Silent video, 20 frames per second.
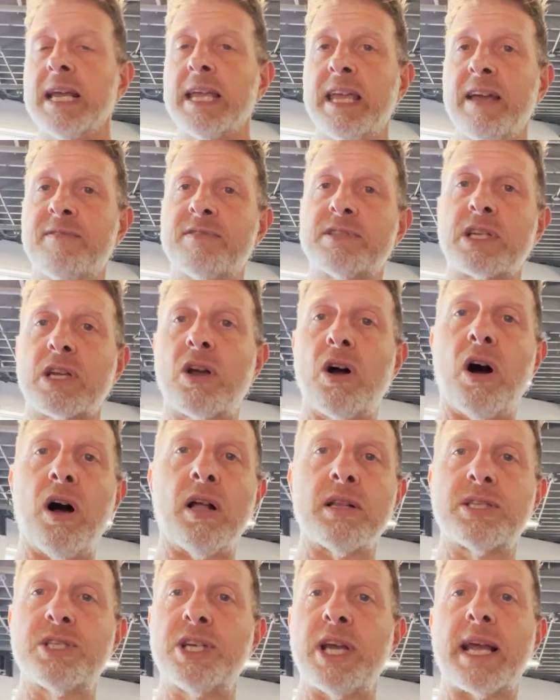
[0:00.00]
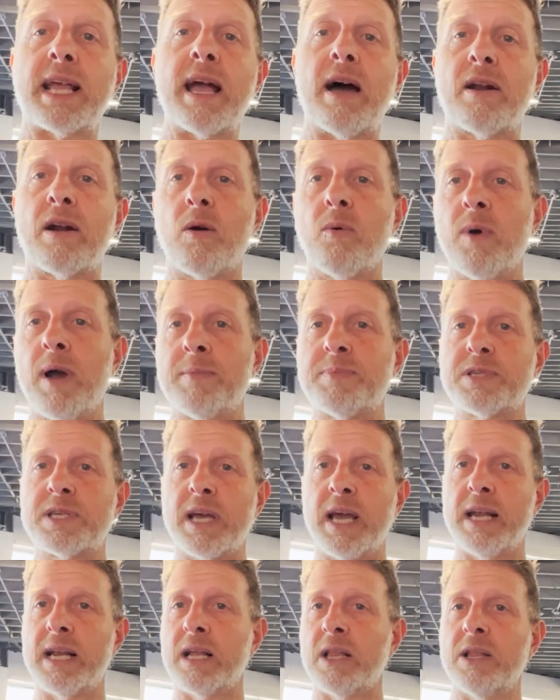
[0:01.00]
give us a call, check out our
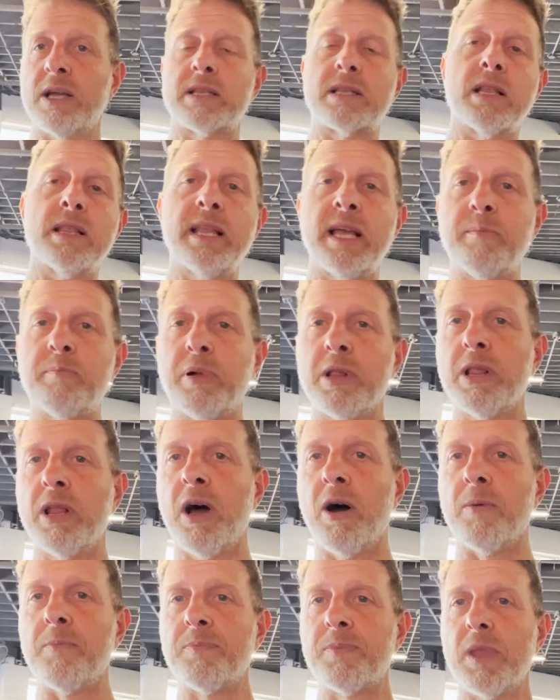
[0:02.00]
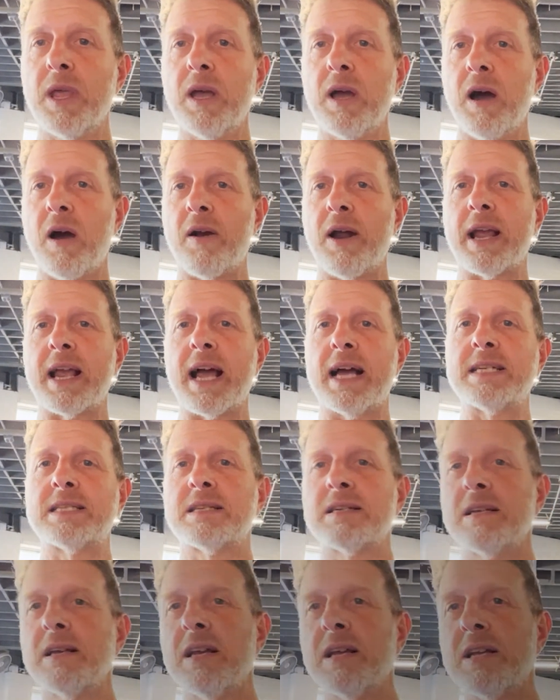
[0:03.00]
website, click the link below. All right,
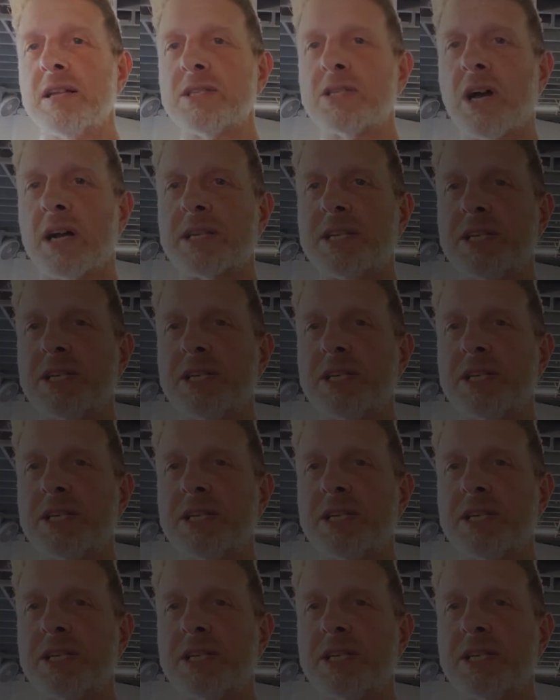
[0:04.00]
guys, talk to you